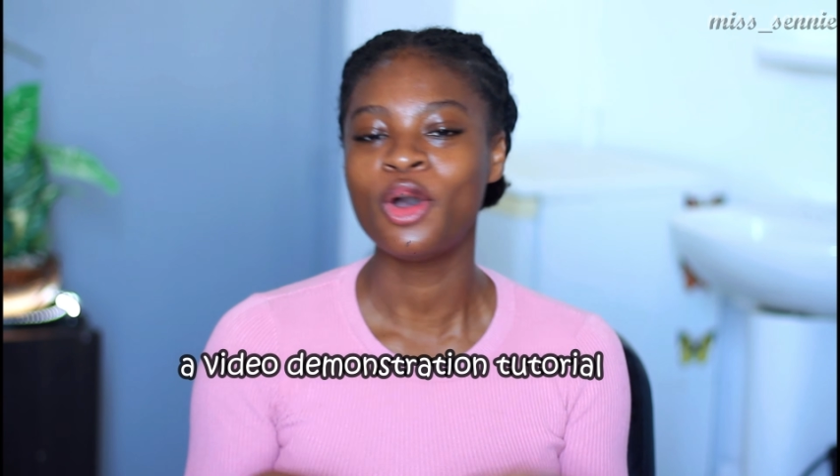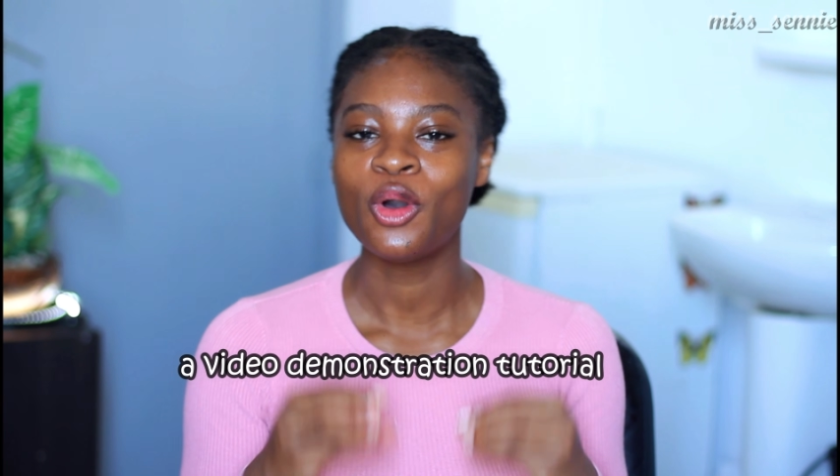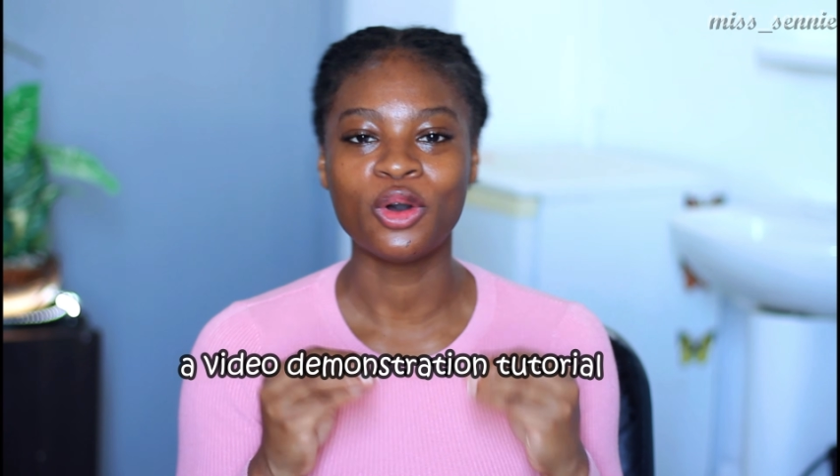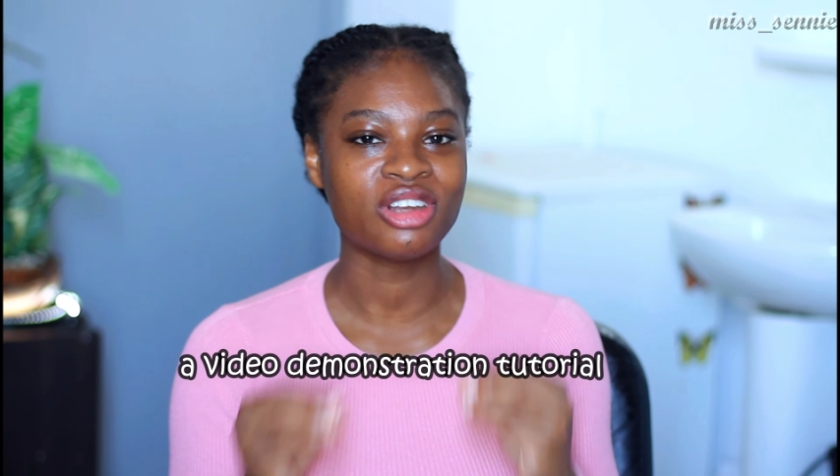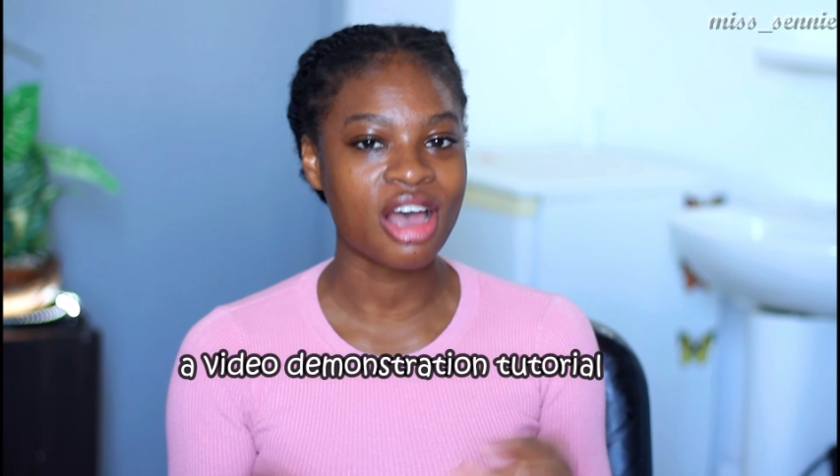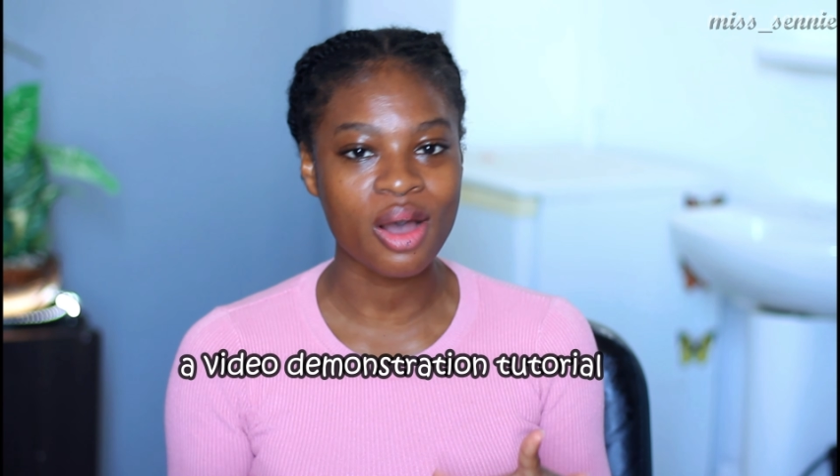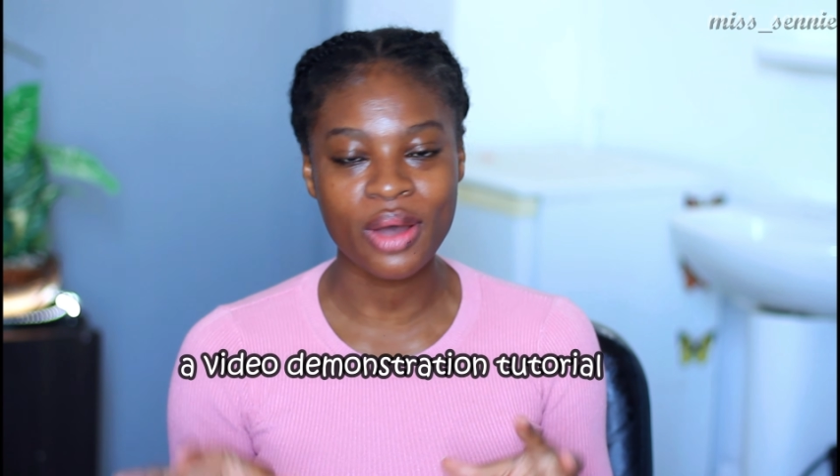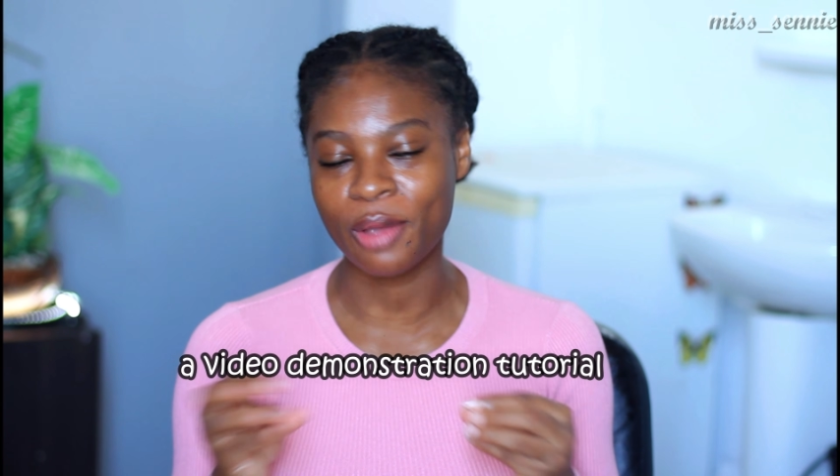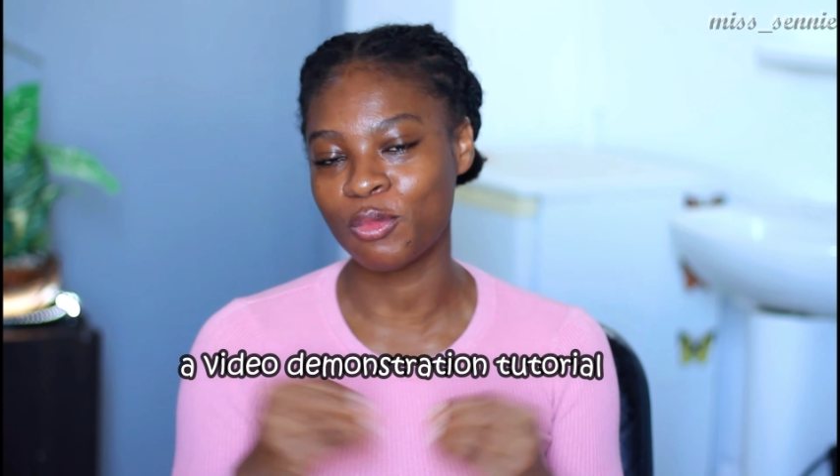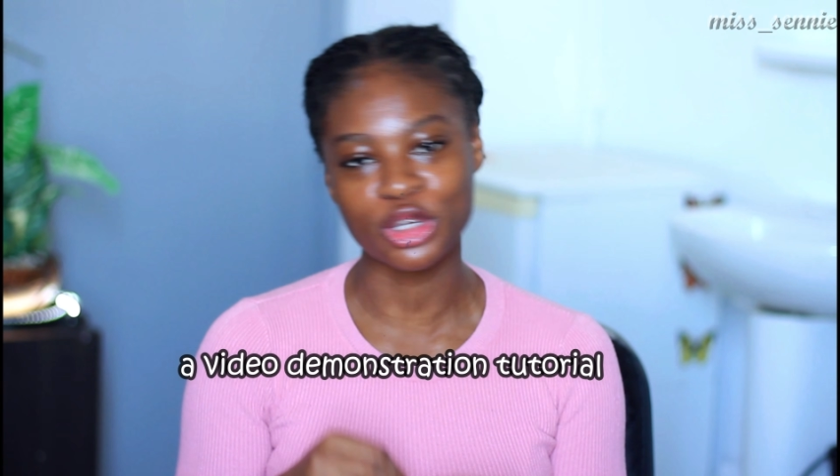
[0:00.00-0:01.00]
on how
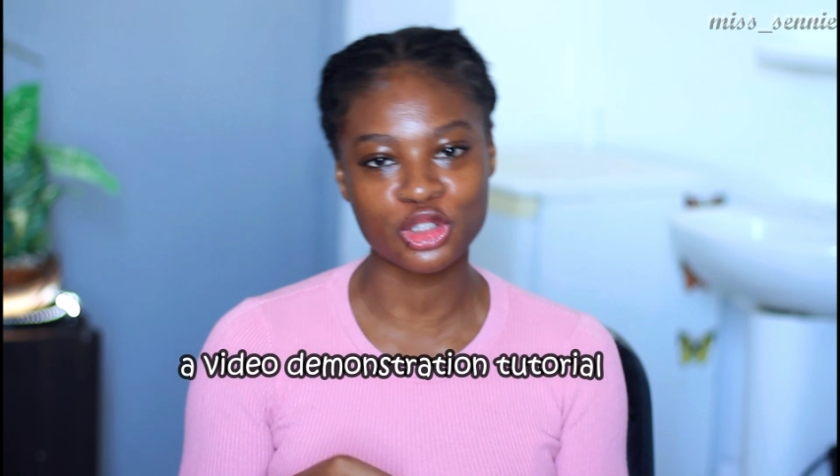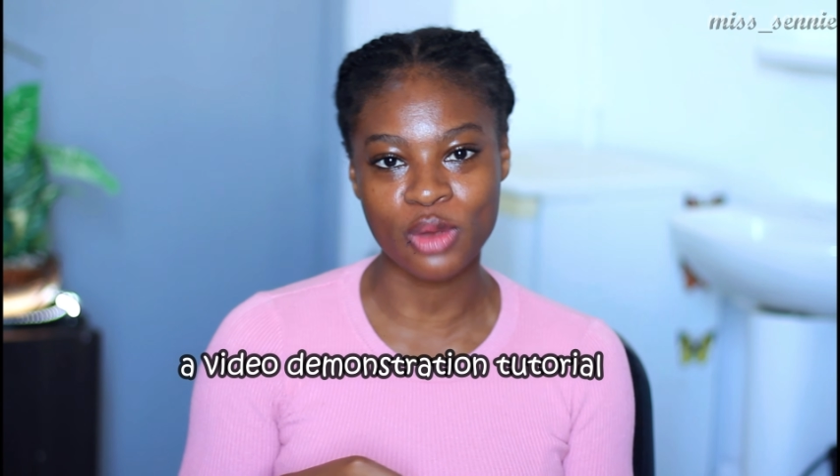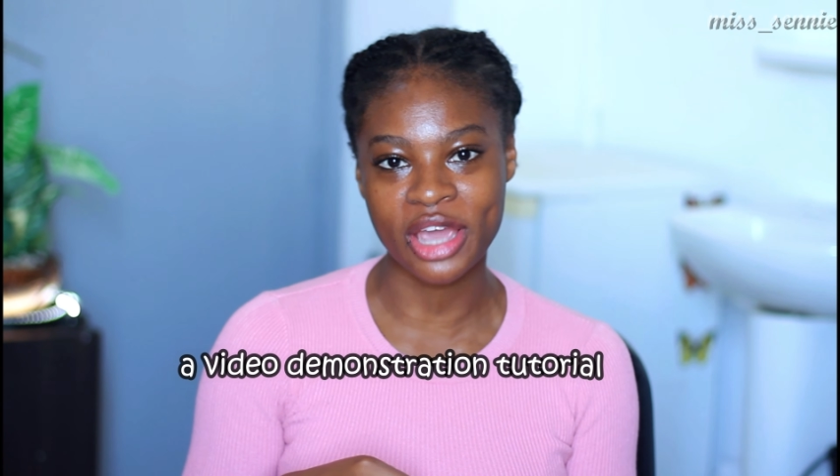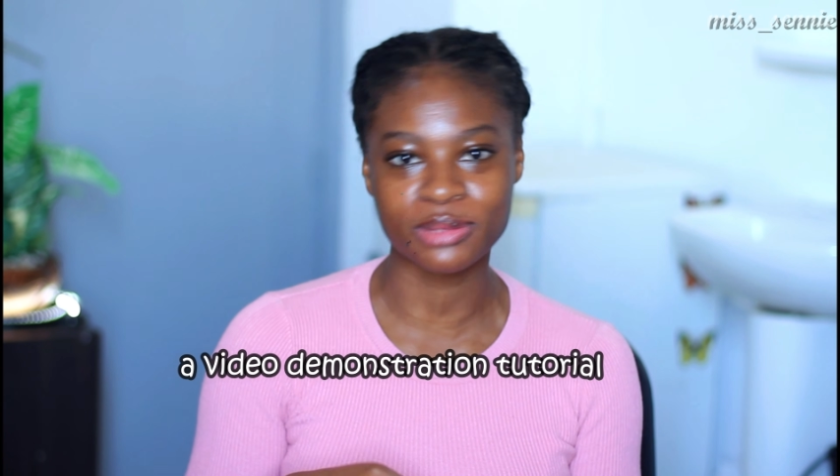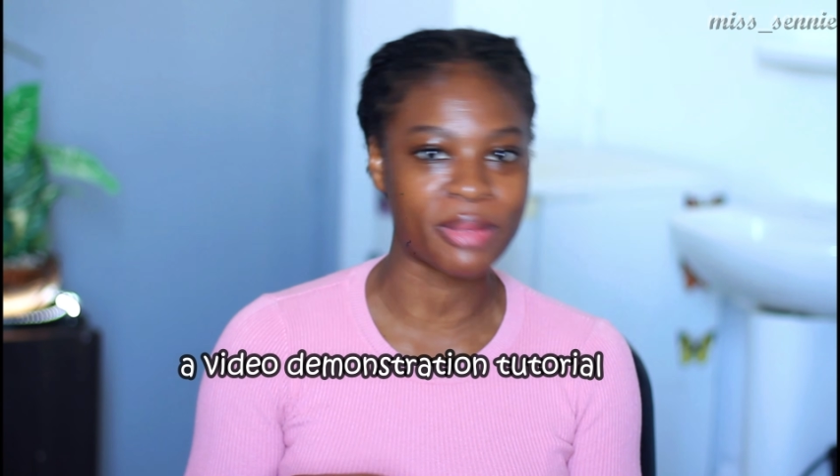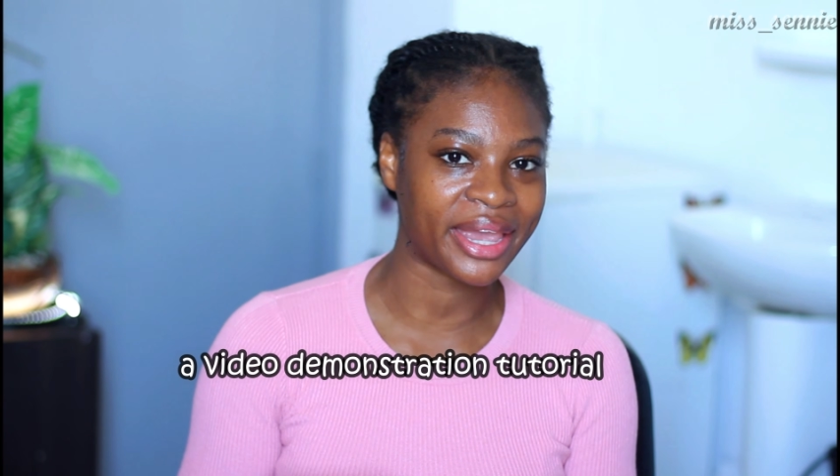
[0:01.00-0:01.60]
I moisturize my